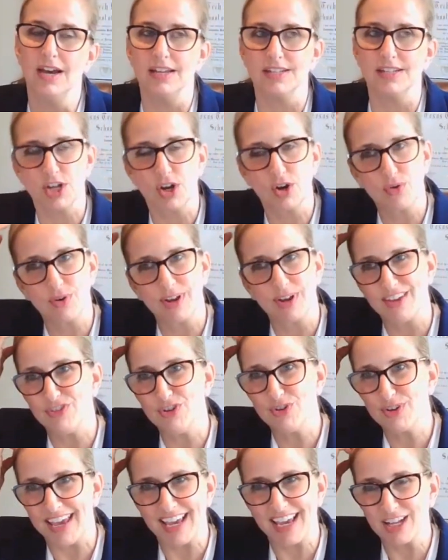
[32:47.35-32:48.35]
So
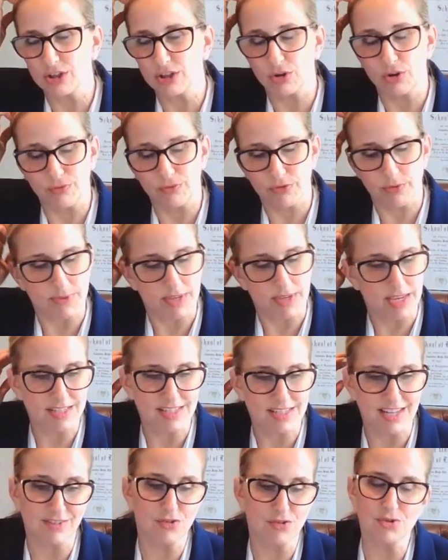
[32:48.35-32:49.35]
if you can't learn from
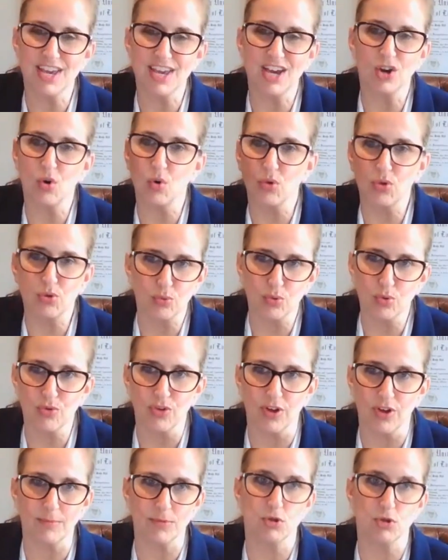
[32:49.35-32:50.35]
these and if you can't go through
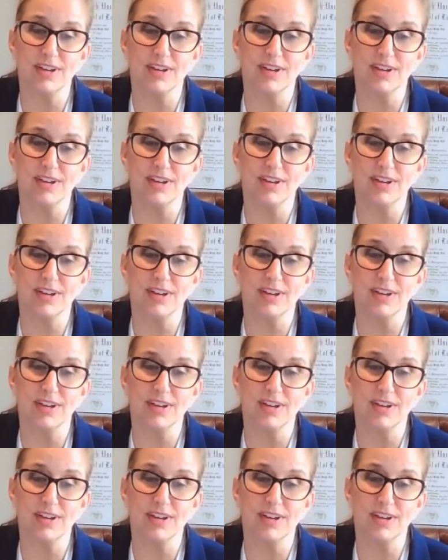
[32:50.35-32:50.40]
them,